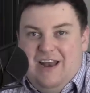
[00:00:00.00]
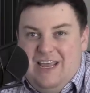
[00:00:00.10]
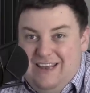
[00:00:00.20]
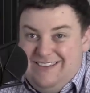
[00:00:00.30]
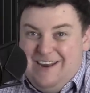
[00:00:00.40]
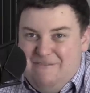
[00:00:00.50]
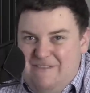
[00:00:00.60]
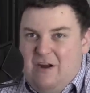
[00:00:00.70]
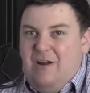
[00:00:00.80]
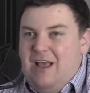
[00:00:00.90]
And he set a
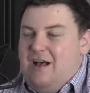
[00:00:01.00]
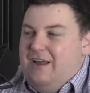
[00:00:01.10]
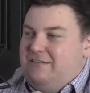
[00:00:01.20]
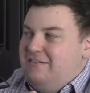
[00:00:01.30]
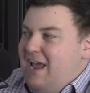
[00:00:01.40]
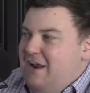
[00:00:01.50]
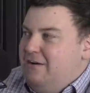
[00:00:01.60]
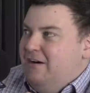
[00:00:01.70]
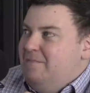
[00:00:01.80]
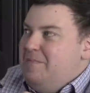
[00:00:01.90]
very high
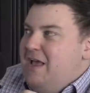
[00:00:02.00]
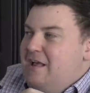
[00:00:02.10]
standard